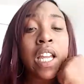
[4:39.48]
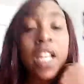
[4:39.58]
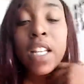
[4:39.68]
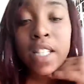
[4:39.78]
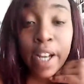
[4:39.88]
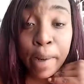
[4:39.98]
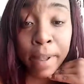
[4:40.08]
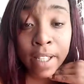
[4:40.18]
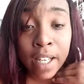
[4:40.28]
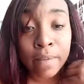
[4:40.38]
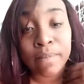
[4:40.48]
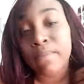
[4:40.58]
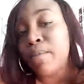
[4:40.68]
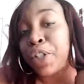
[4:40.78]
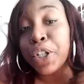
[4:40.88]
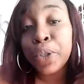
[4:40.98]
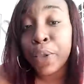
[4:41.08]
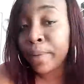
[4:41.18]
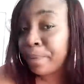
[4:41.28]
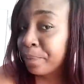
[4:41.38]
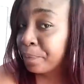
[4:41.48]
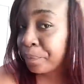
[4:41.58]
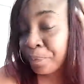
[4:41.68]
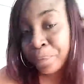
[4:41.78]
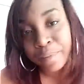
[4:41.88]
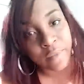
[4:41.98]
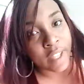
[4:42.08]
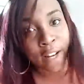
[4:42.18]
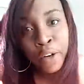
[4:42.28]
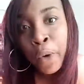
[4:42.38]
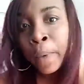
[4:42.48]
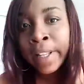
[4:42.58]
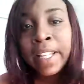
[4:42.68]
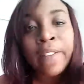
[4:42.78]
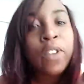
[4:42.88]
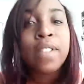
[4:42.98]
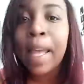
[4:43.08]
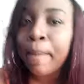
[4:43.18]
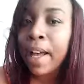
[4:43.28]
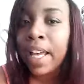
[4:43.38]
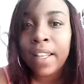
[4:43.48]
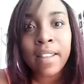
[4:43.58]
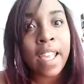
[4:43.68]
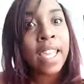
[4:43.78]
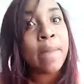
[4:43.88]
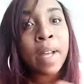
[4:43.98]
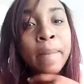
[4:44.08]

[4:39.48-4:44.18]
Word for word: Sorry about that, my children. Mm, they don't know when to leave. You say bye, they keep coming.